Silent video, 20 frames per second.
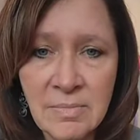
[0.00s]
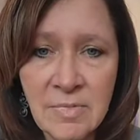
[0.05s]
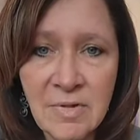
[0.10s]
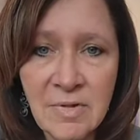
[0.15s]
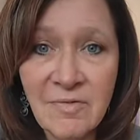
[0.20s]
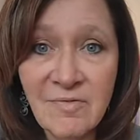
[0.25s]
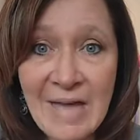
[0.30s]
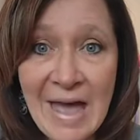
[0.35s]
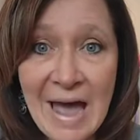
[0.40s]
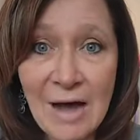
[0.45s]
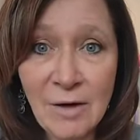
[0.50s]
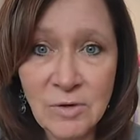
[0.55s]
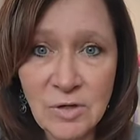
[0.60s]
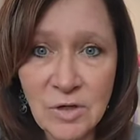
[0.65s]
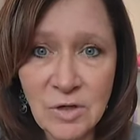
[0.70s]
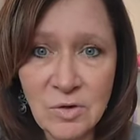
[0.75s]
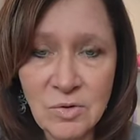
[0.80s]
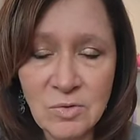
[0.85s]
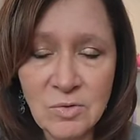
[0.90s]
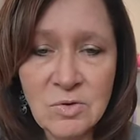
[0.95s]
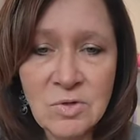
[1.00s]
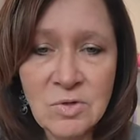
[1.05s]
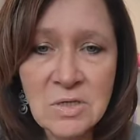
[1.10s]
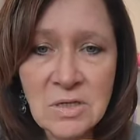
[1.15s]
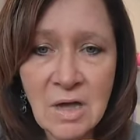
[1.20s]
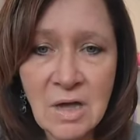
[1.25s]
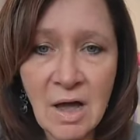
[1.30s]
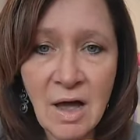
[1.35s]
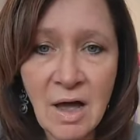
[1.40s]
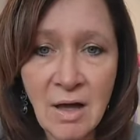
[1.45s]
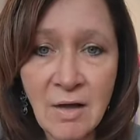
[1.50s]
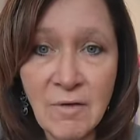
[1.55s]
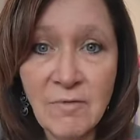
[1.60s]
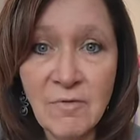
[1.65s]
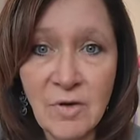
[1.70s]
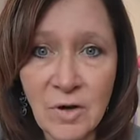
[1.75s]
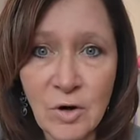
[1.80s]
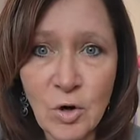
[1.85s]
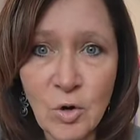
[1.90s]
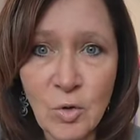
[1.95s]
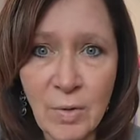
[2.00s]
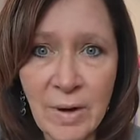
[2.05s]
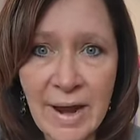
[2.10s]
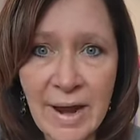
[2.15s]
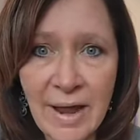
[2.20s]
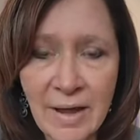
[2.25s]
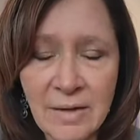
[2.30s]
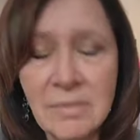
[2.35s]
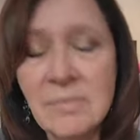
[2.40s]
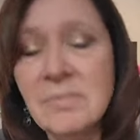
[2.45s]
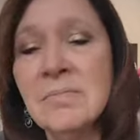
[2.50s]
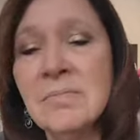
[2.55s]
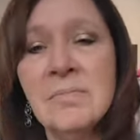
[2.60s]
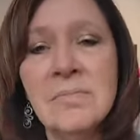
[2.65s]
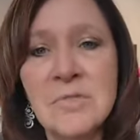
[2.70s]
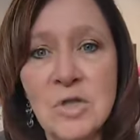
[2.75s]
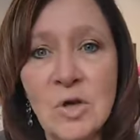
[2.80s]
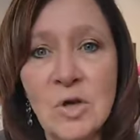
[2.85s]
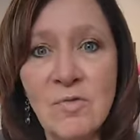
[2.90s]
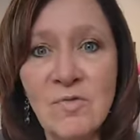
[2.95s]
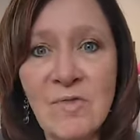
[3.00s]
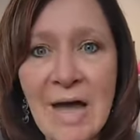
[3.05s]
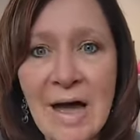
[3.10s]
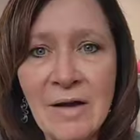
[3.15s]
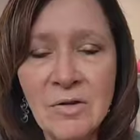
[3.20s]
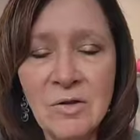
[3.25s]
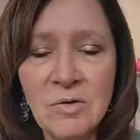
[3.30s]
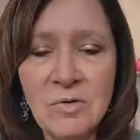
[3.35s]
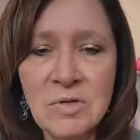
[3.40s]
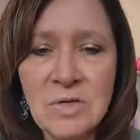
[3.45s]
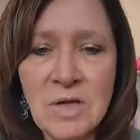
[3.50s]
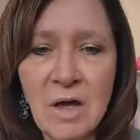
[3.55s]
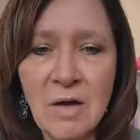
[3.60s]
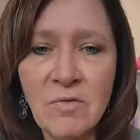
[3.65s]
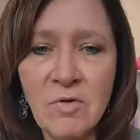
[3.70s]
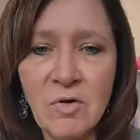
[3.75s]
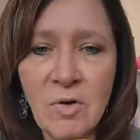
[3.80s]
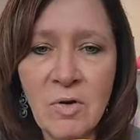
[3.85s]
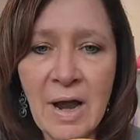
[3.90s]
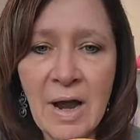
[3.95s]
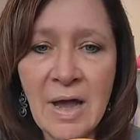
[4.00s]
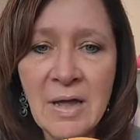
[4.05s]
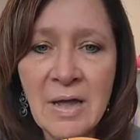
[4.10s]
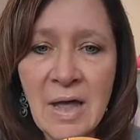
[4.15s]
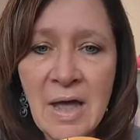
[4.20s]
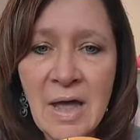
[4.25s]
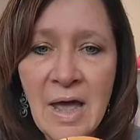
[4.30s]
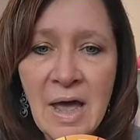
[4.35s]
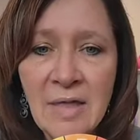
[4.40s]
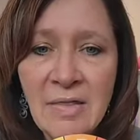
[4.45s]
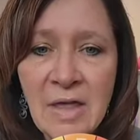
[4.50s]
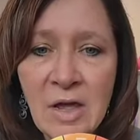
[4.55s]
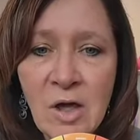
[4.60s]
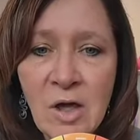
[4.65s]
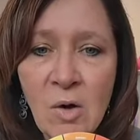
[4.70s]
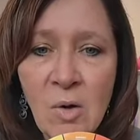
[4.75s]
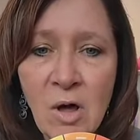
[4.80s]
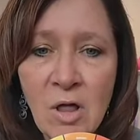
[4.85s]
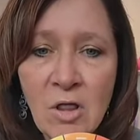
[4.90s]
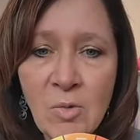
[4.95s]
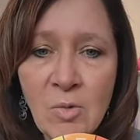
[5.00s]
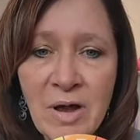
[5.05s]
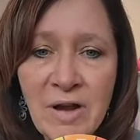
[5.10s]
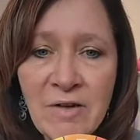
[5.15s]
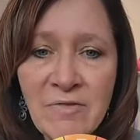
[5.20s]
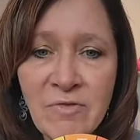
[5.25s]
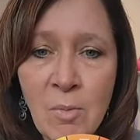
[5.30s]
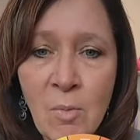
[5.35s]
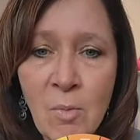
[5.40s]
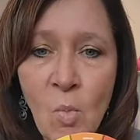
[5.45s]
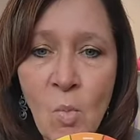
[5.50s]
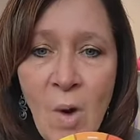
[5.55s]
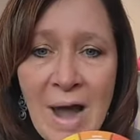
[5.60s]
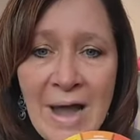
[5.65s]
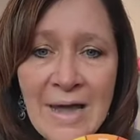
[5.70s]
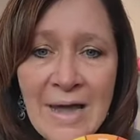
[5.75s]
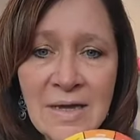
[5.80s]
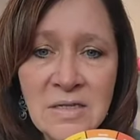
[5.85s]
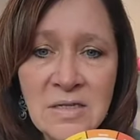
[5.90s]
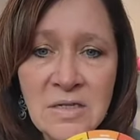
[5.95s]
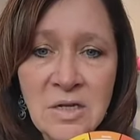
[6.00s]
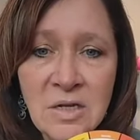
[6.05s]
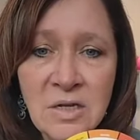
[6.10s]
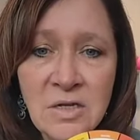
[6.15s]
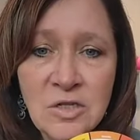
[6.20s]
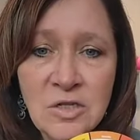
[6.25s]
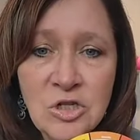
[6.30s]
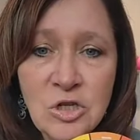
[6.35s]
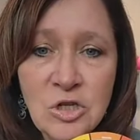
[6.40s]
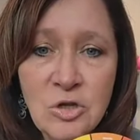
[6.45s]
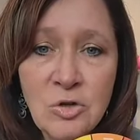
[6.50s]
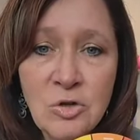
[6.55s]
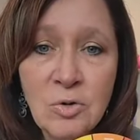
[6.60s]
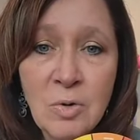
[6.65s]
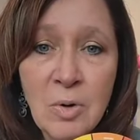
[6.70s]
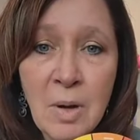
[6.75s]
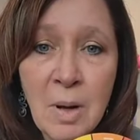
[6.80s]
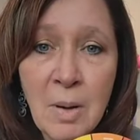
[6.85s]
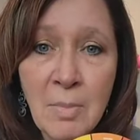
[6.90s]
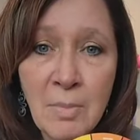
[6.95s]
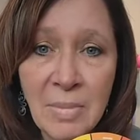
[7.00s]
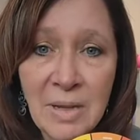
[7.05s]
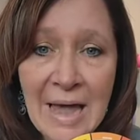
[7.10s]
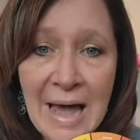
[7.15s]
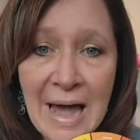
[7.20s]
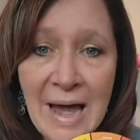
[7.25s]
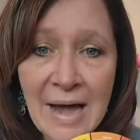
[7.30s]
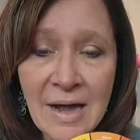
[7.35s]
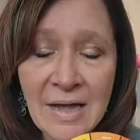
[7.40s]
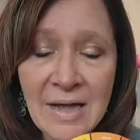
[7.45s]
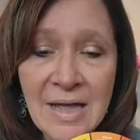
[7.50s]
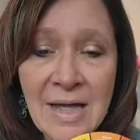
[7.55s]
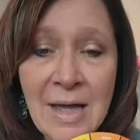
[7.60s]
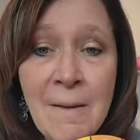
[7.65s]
values of gray. So values of gray. And they go all the way from white to black.